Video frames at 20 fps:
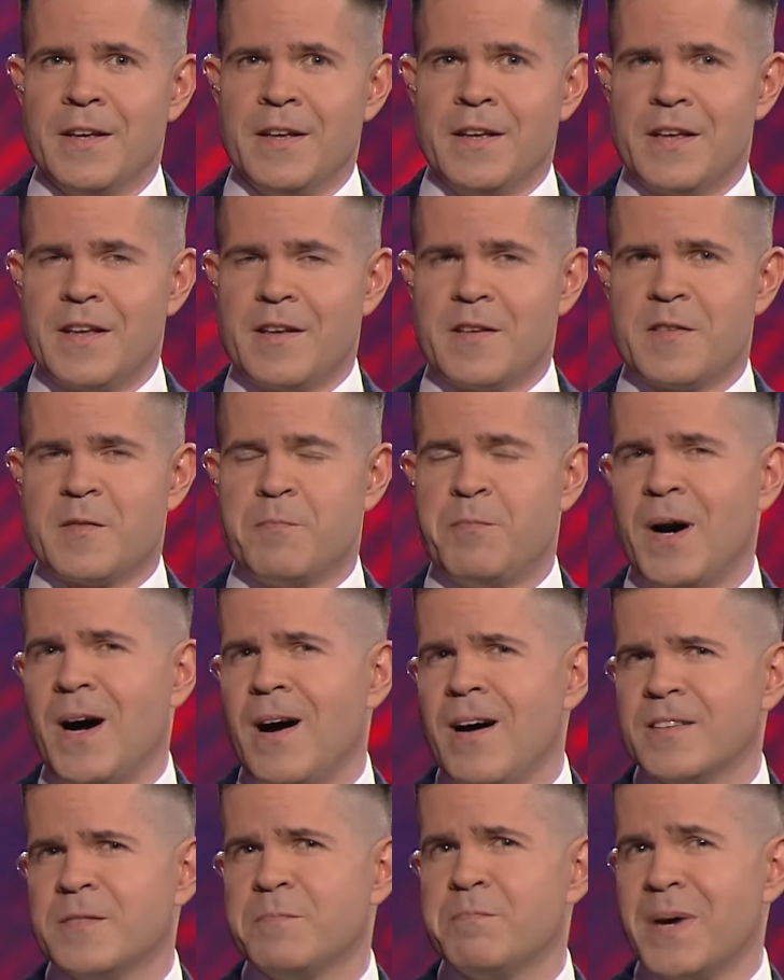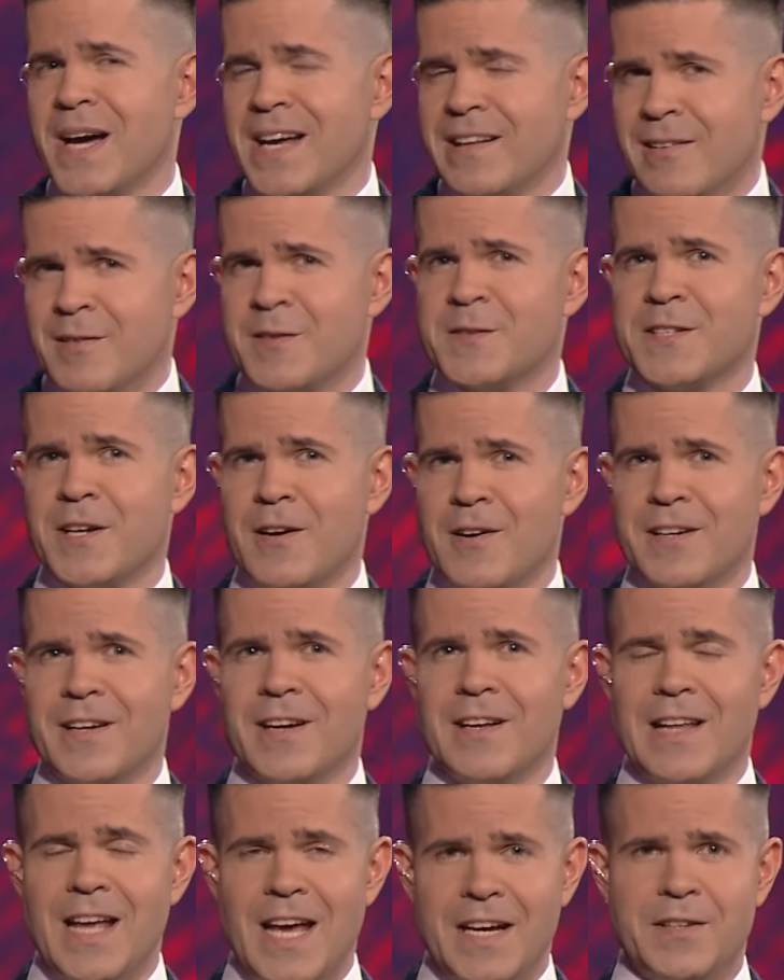is part Battlestar
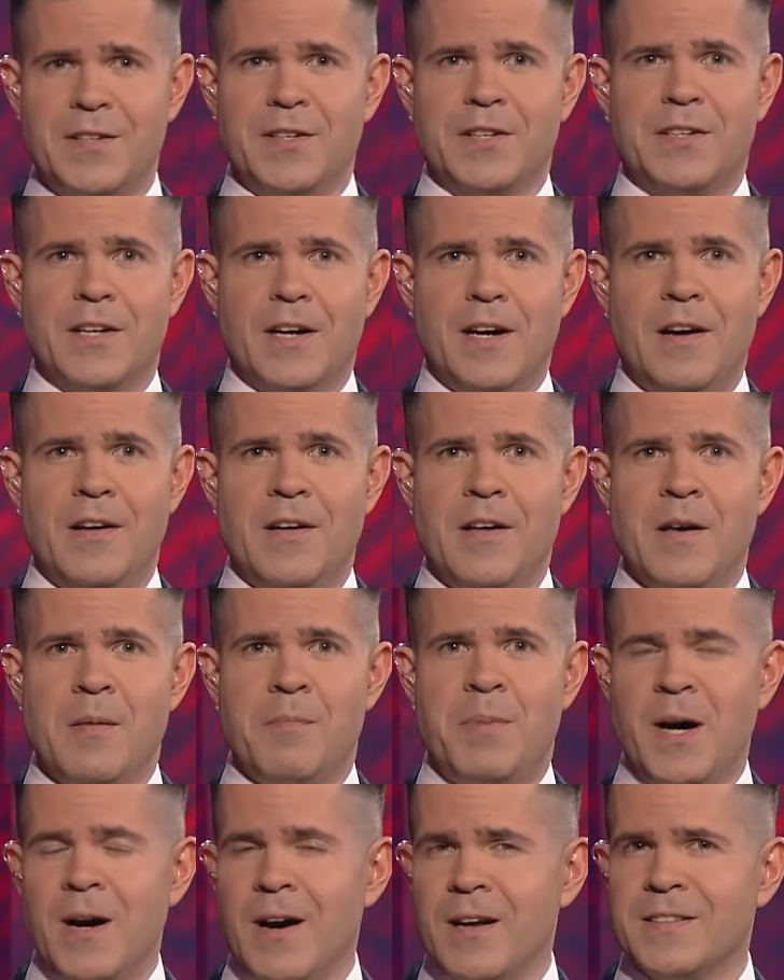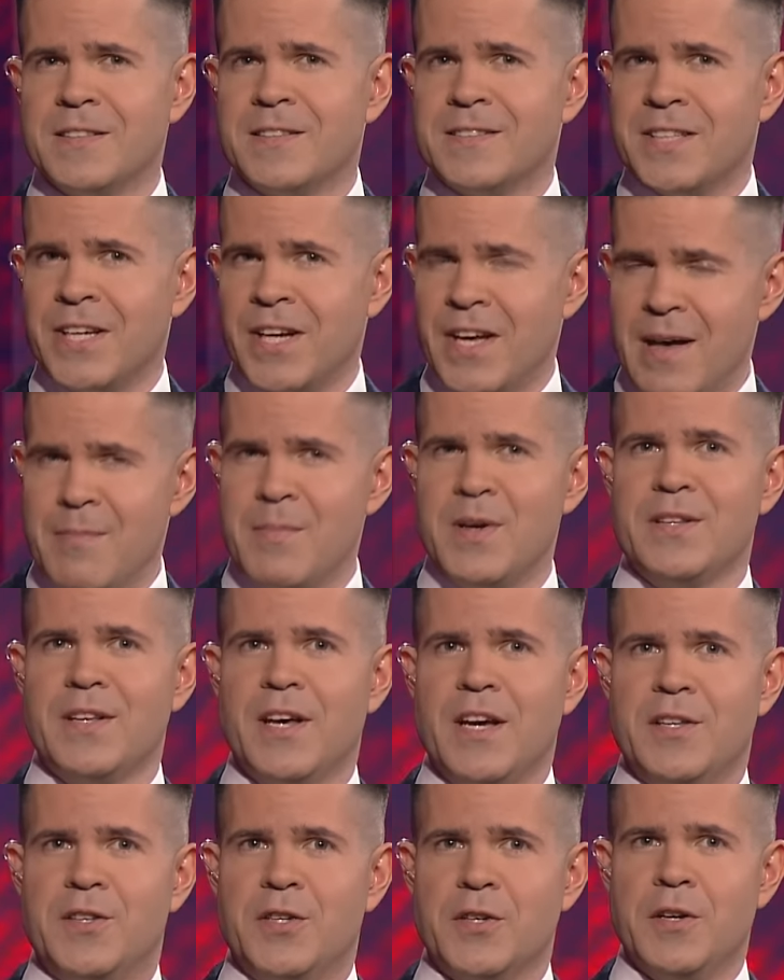Galactica, part
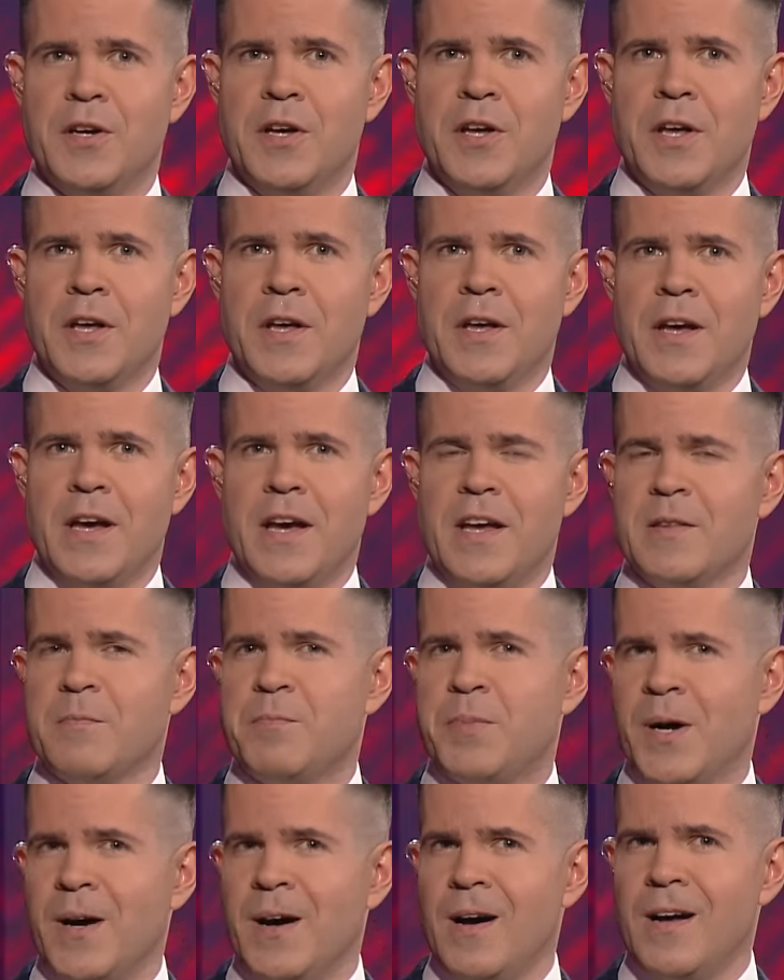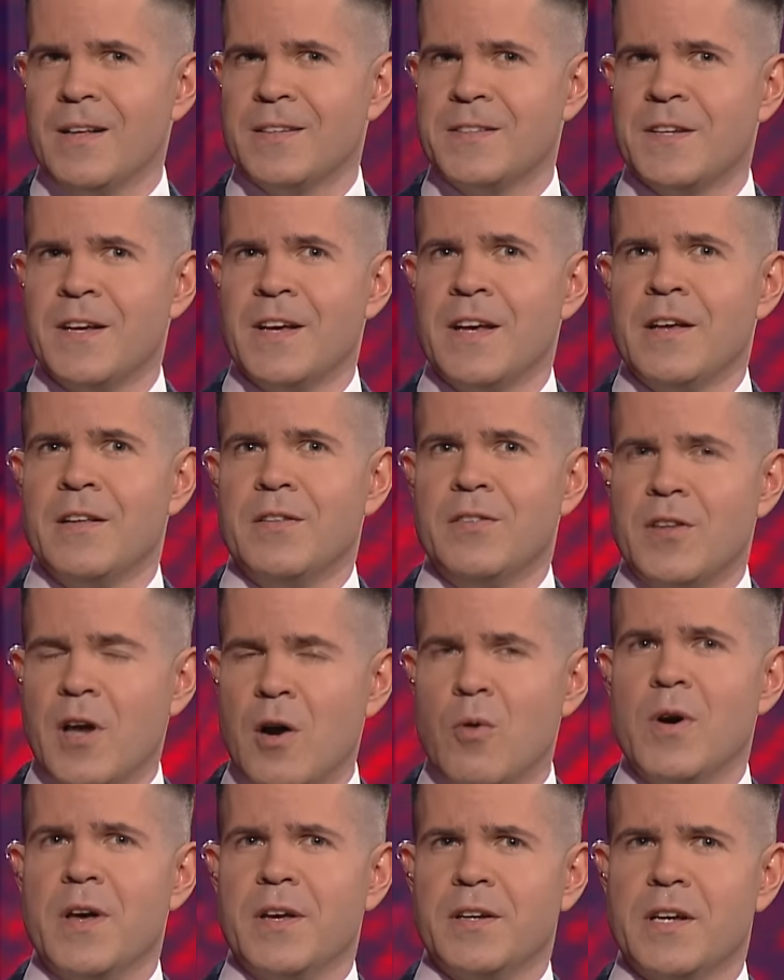Terminator, and part
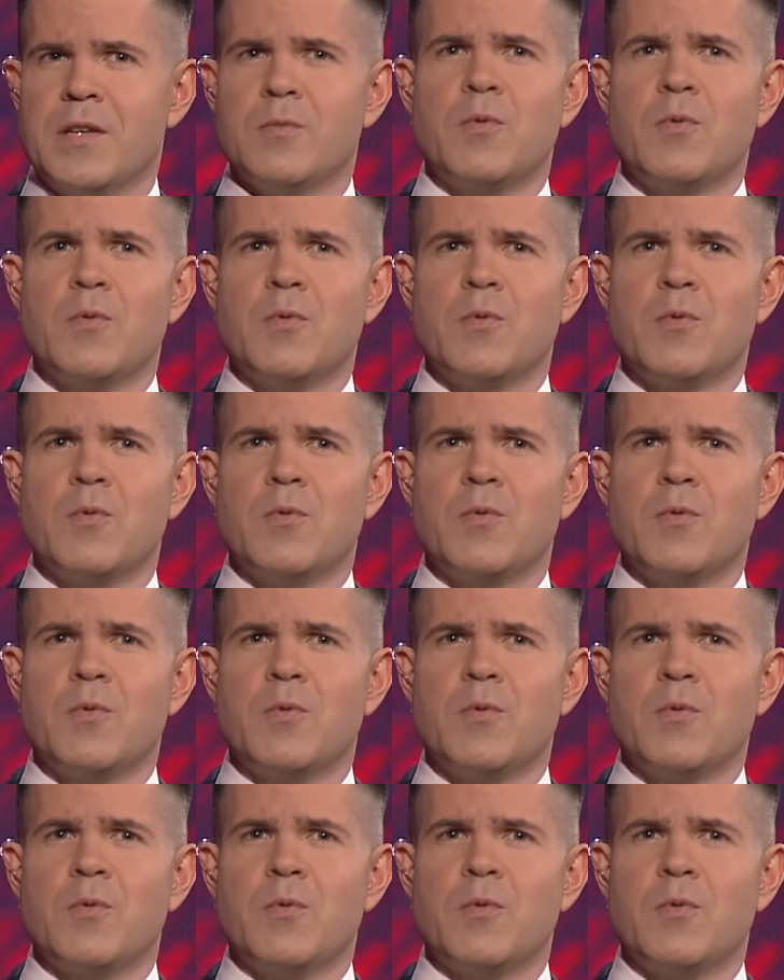Knowing.